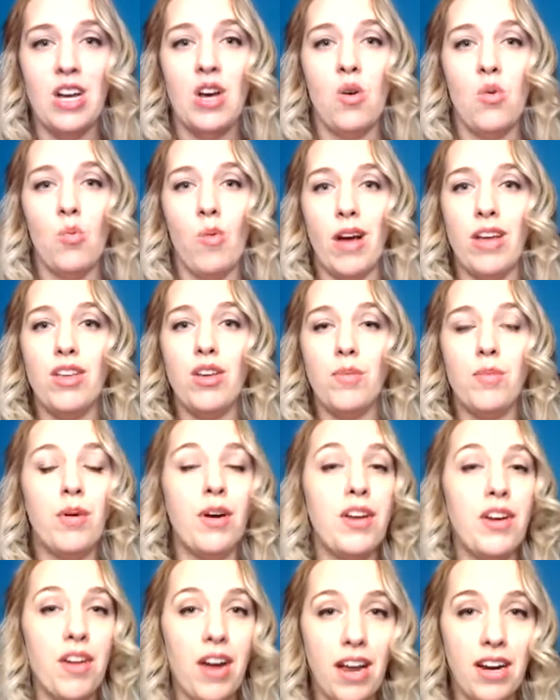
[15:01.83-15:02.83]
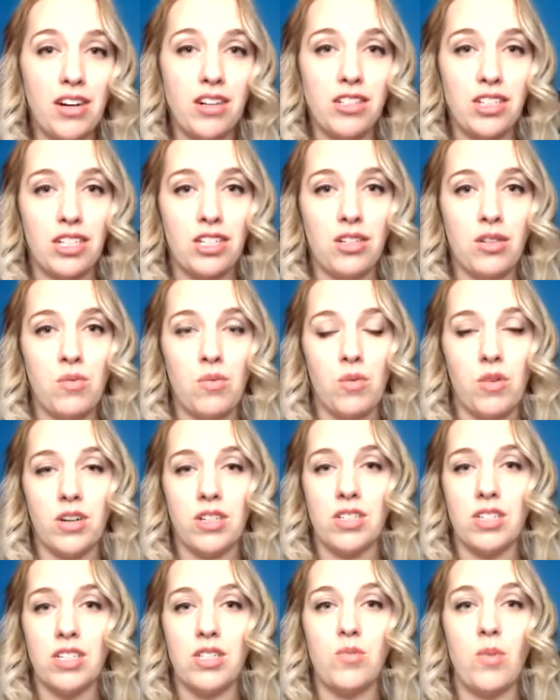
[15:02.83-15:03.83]
What you put your energy towards
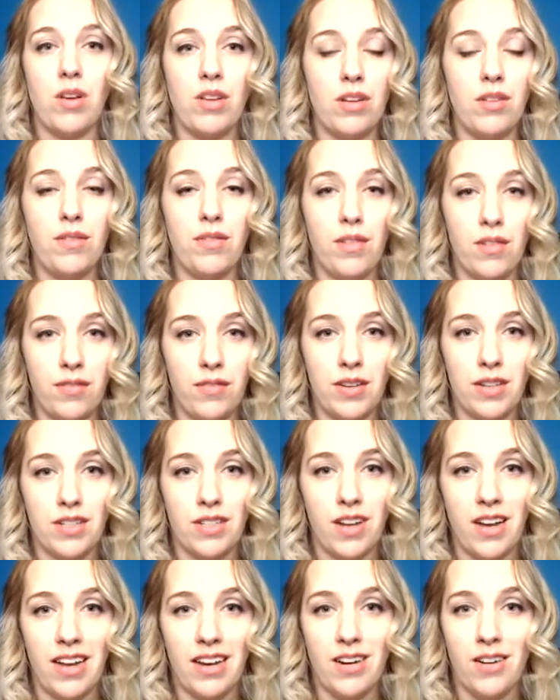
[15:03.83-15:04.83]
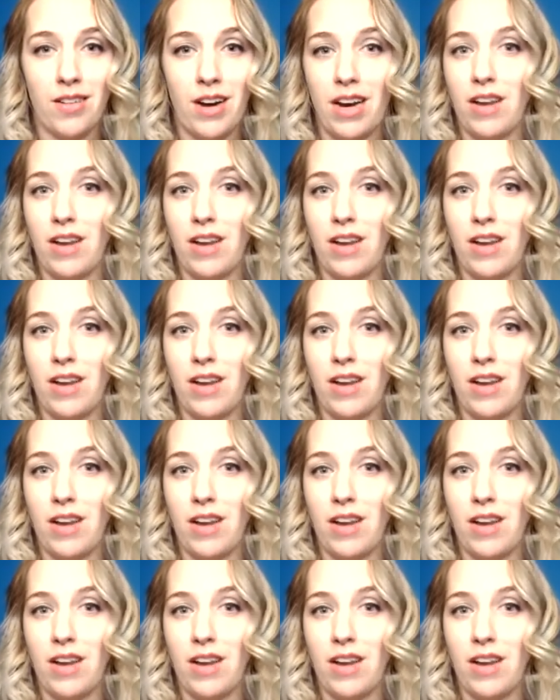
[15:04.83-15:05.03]
is what you fulfill on, all right?